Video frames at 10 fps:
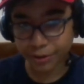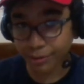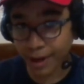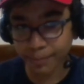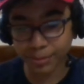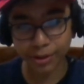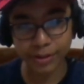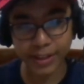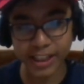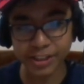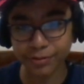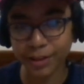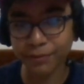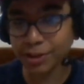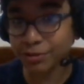trapped on
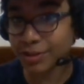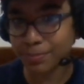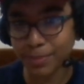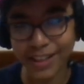h1, which was pretty